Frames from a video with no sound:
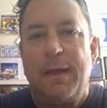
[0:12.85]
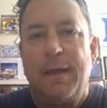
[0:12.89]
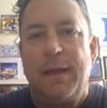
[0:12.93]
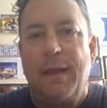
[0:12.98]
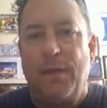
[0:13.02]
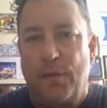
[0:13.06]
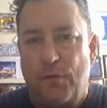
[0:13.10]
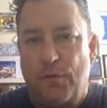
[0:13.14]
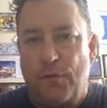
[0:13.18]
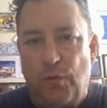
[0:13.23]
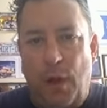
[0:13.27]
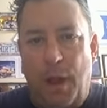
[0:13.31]

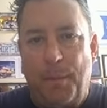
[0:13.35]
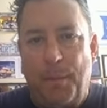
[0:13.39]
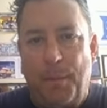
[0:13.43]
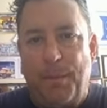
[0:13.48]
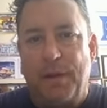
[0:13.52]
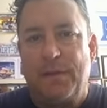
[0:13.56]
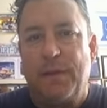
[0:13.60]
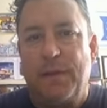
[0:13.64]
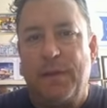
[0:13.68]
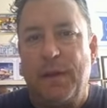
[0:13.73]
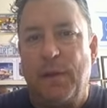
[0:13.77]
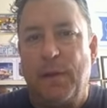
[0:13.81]
in the
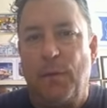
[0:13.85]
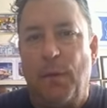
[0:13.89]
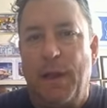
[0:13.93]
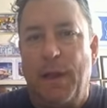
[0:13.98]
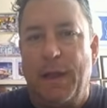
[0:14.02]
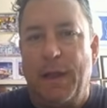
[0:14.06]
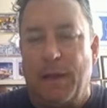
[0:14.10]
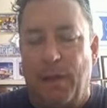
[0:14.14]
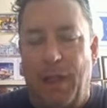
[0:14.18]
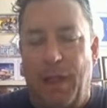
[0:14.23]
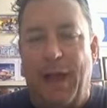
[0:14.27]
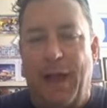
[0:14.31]
tropics
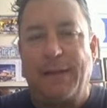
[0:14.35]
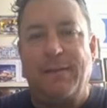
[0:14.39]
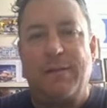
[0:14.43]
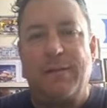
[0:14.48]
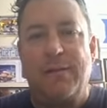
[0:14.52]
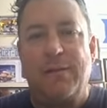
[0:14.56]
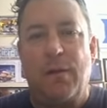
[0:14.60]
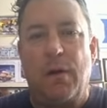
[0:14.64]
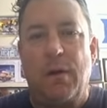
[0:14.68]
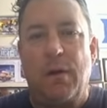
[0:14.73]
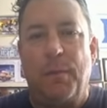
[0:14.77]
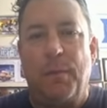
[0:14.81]
anyway, and a lot to
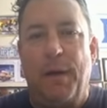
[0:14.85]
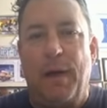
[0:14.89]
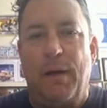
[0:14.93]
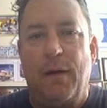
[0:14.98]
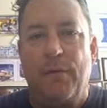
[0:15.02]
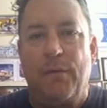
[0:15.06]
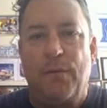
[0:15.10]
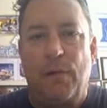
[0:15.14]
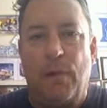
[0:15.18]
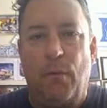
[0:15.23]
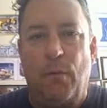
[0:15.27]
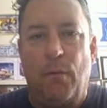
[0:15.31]
talk
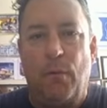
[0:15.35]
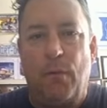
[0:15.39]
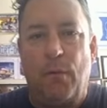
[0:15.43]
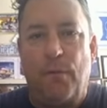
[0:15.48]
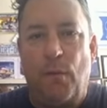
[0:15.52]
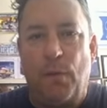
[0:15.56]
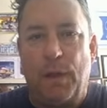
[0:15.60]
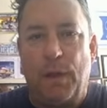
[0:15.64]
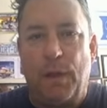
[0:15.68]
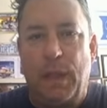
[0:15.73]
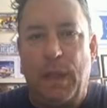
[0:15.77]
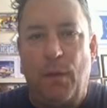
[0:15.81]
about for lower
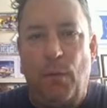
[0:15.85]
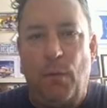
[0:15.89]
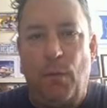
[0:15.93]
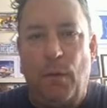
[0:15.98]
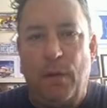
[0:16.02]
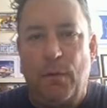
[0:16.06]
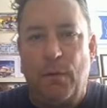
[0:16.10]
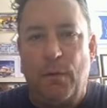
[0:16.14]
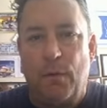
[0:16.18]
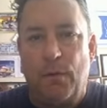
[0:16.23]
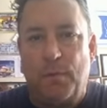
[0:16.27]
48 weather,